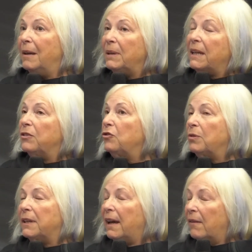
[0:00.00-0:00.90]
because
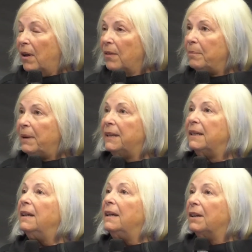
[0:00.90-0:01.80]
you can have all the
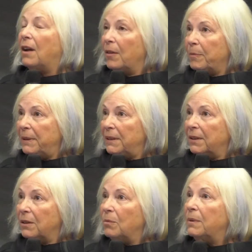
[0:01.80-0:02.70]
money and all the
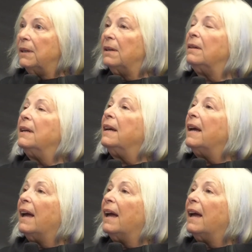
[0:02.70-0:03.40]
political will,